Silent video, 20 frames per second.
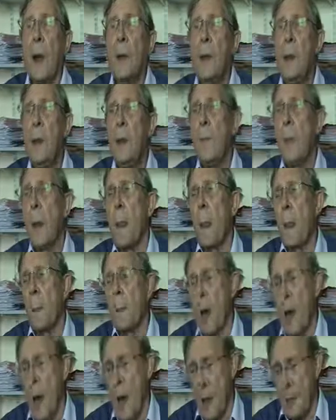I think
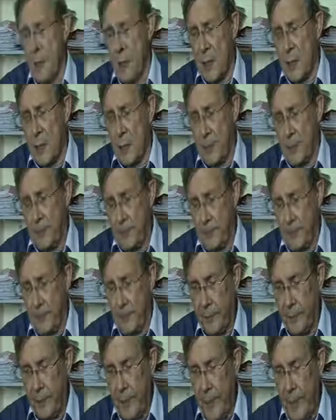perhaps
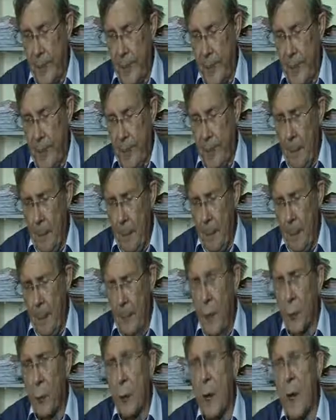
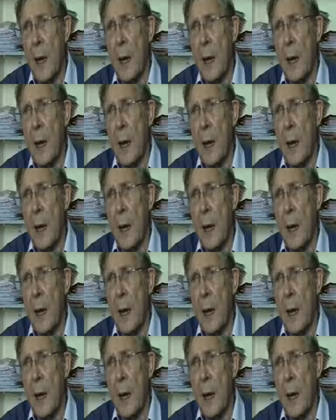before